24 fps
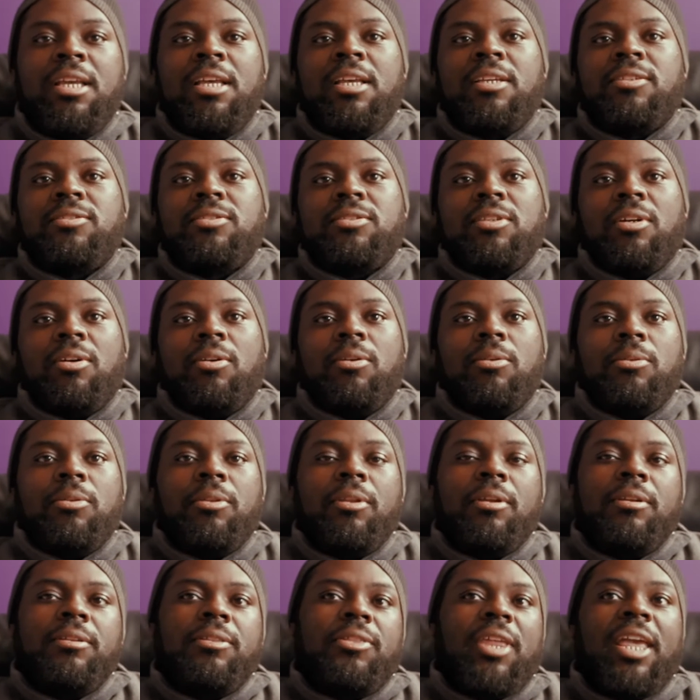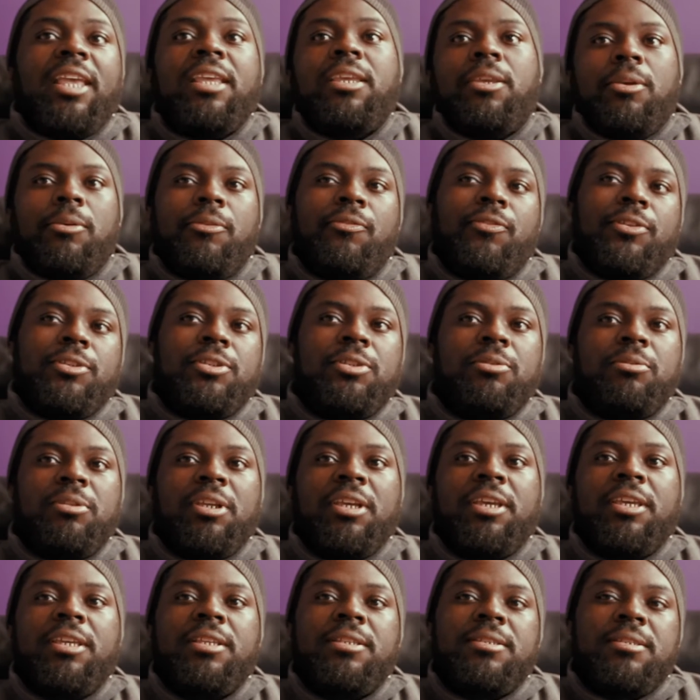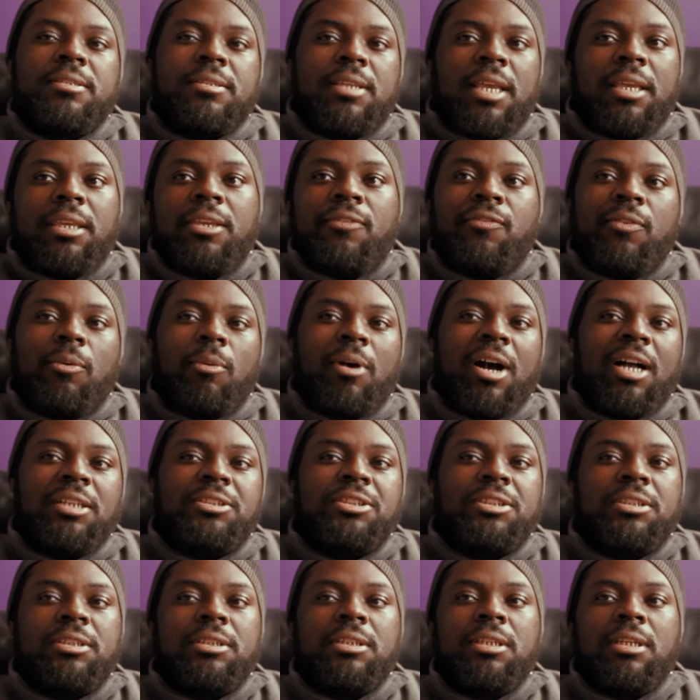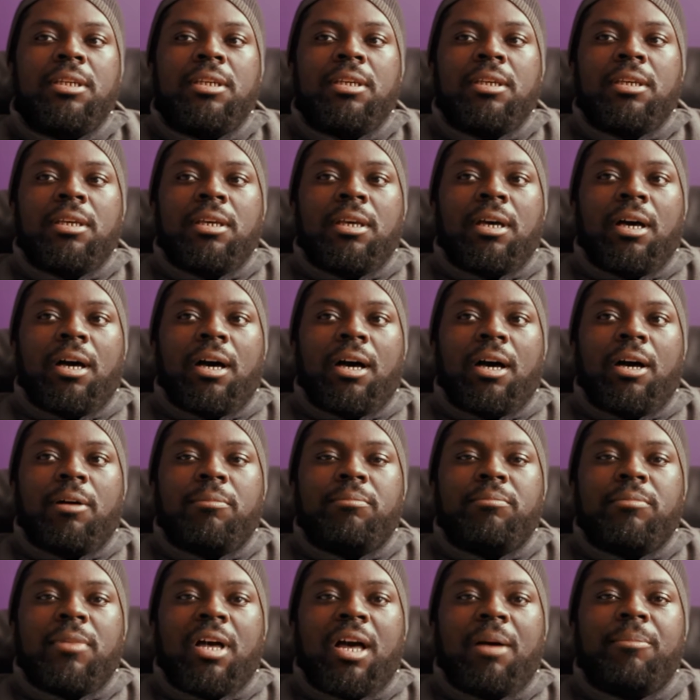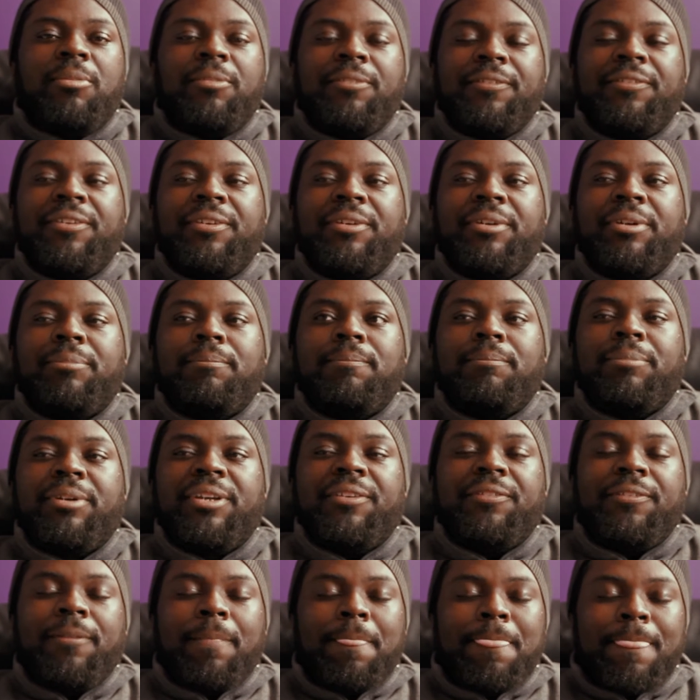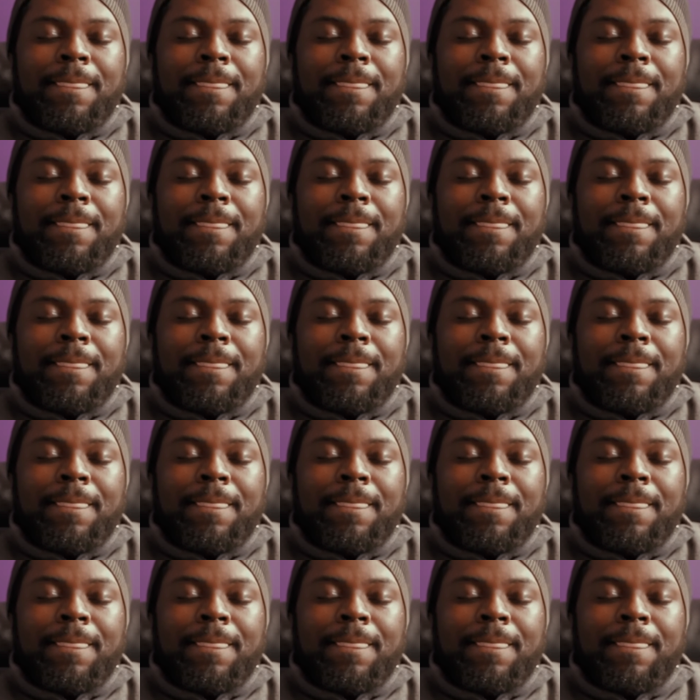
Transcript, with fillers: So thank you for tuning in, thank you for watching. Um, I'm gonna be um, brief.